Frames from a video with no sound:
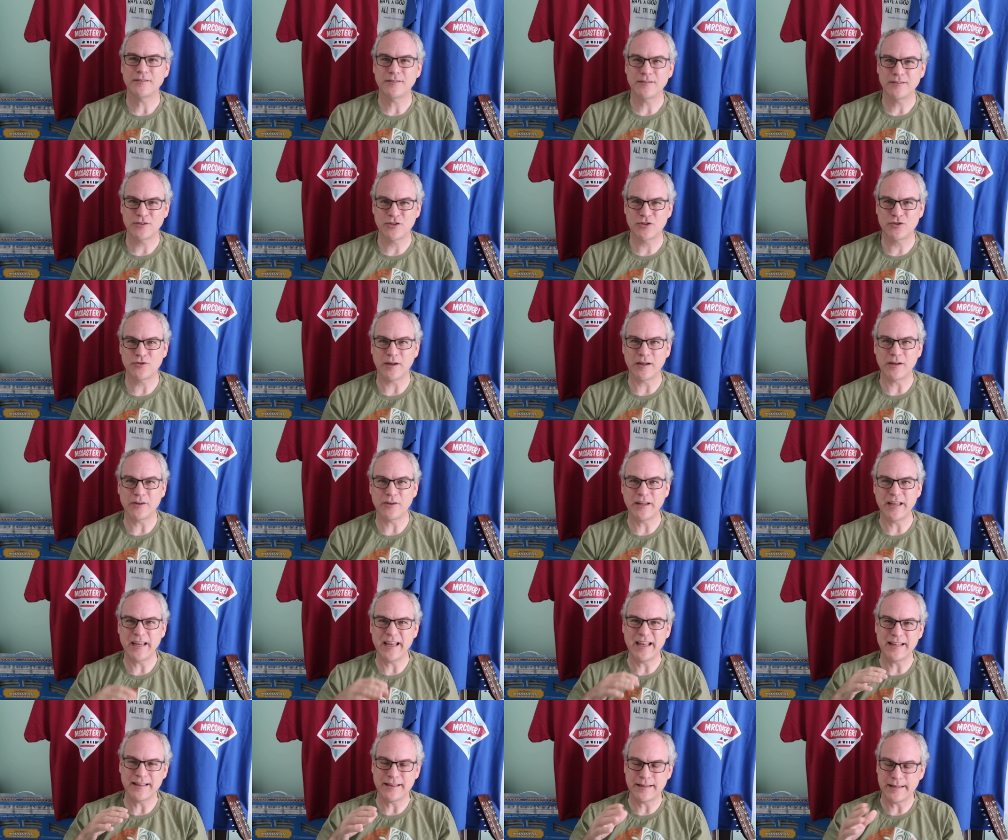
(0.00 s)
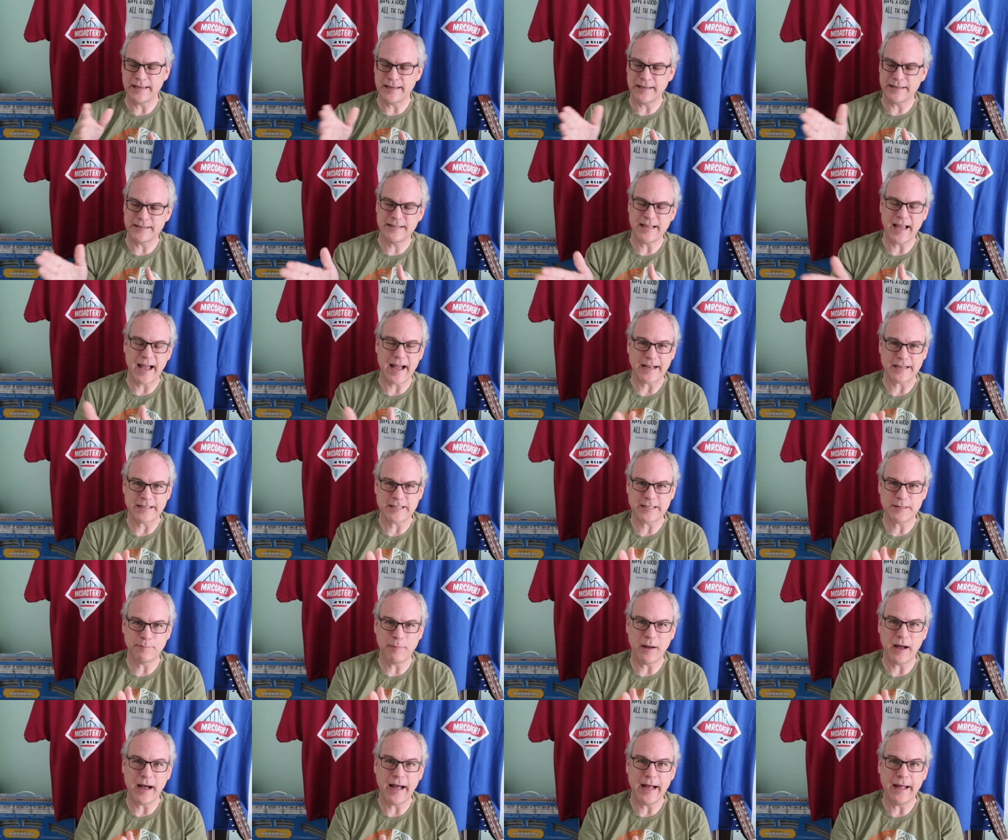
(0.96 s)
struggle to hit the exact
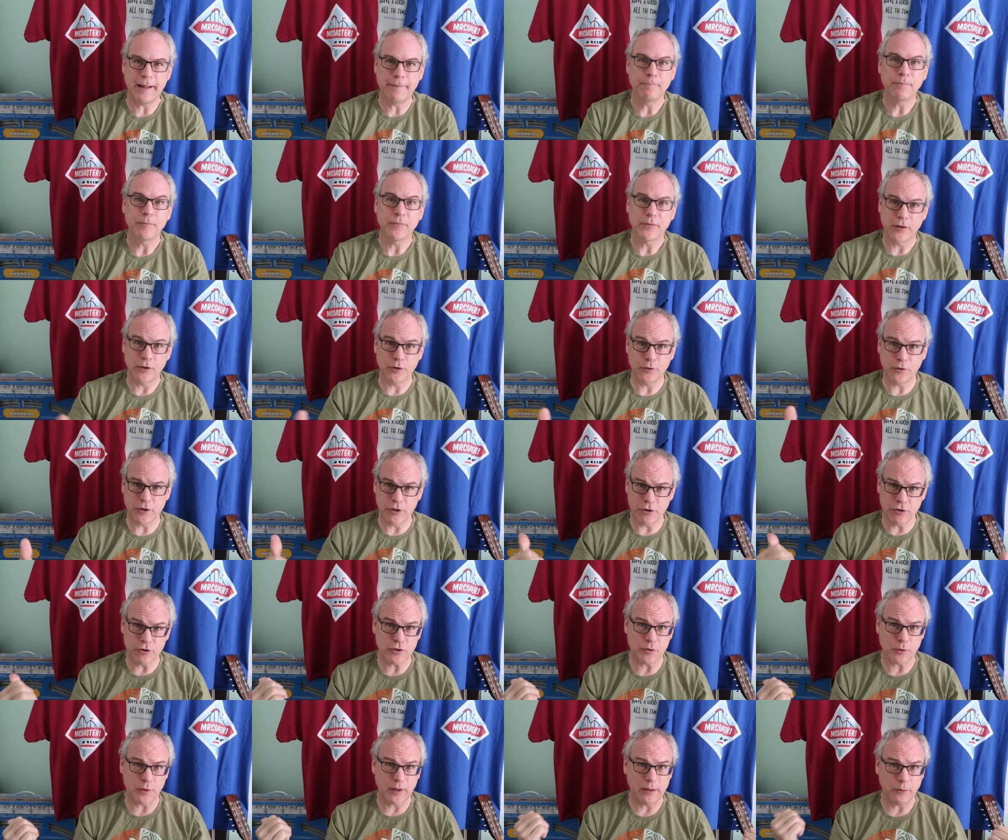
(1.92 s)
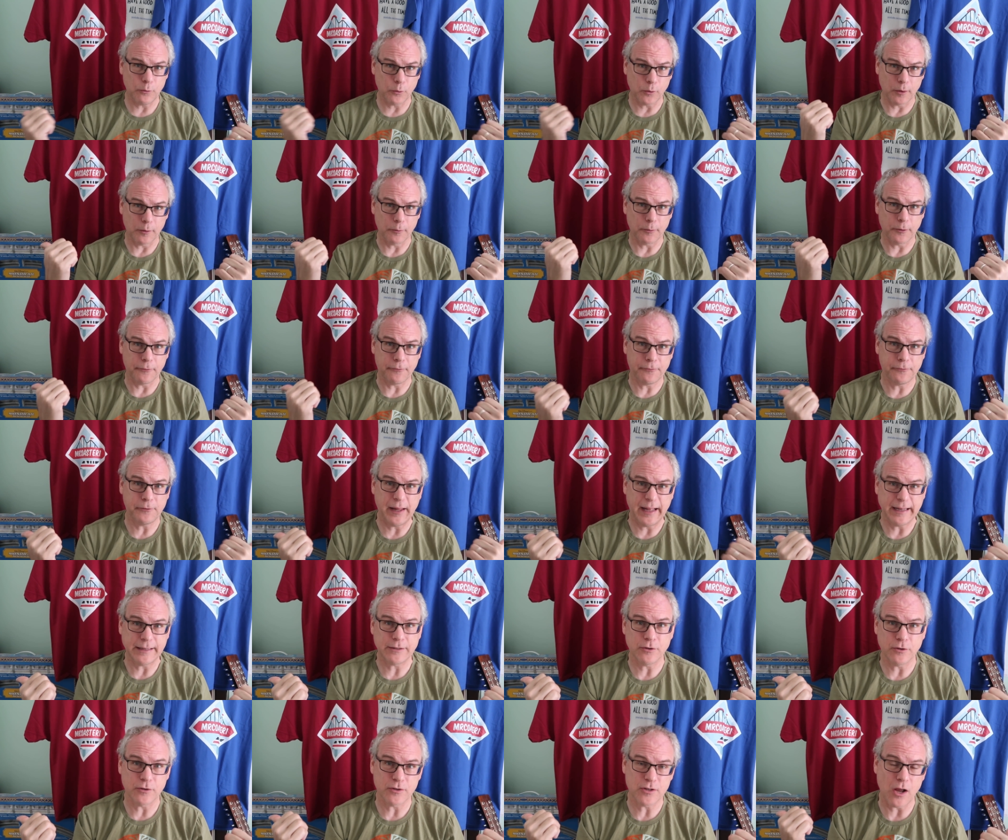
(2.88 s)
spot. There usually were
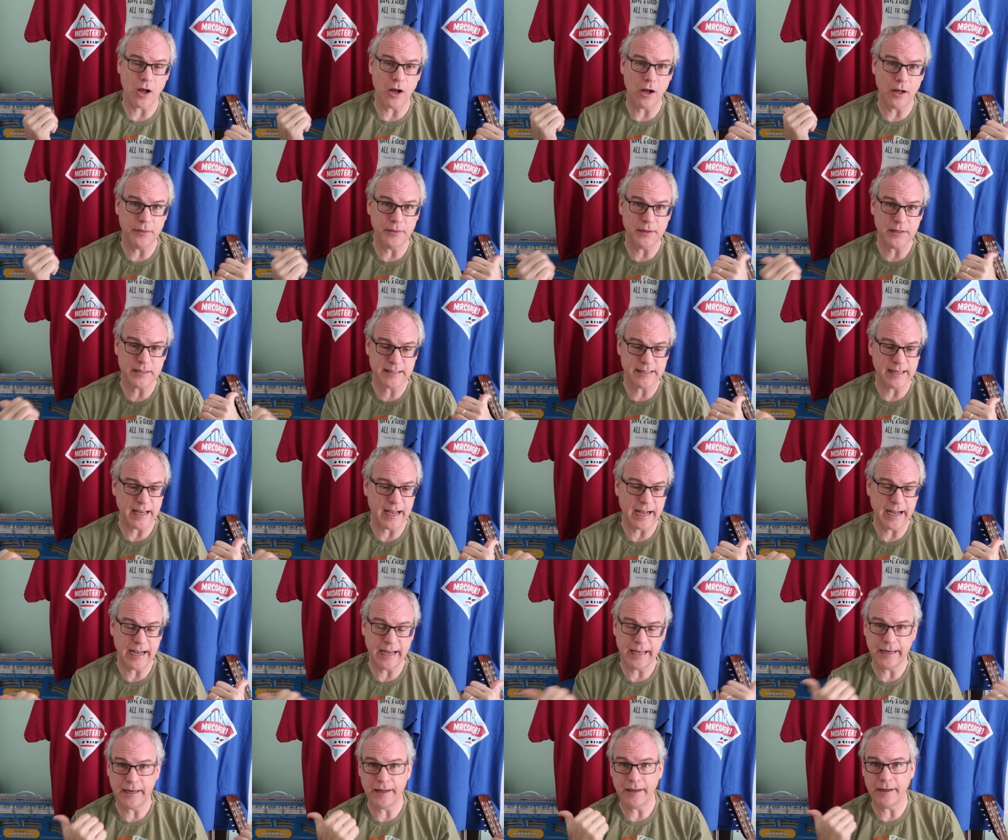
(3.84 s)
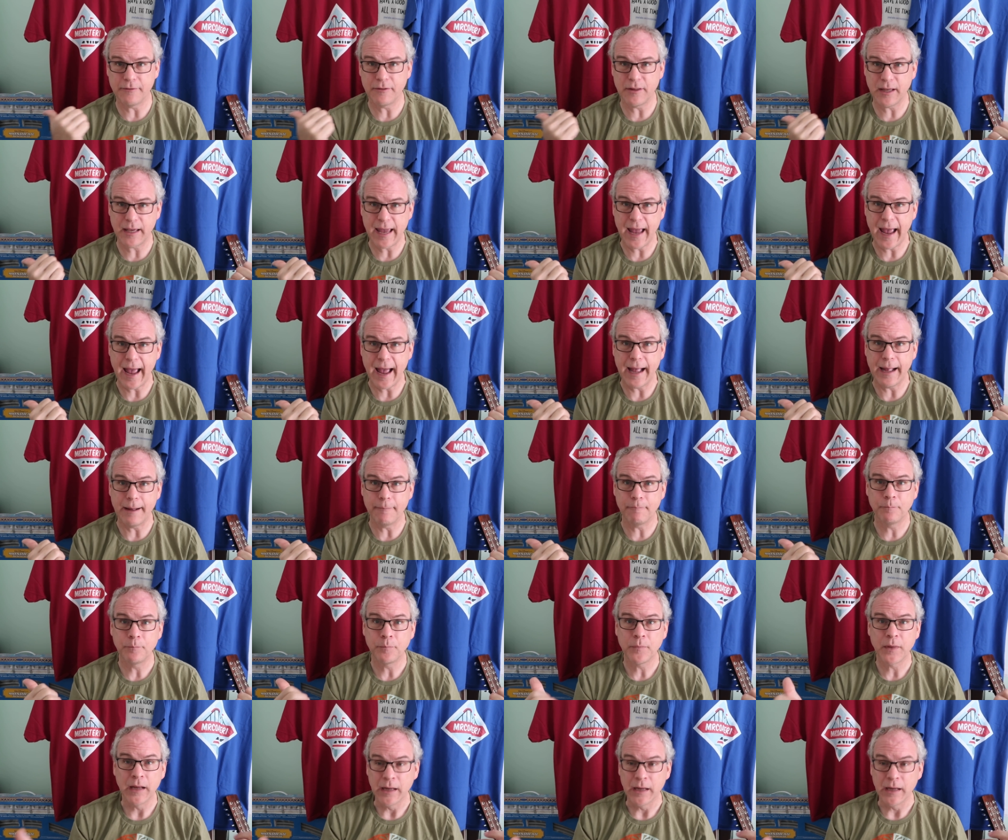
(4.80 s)
reflectors on the side of the cab.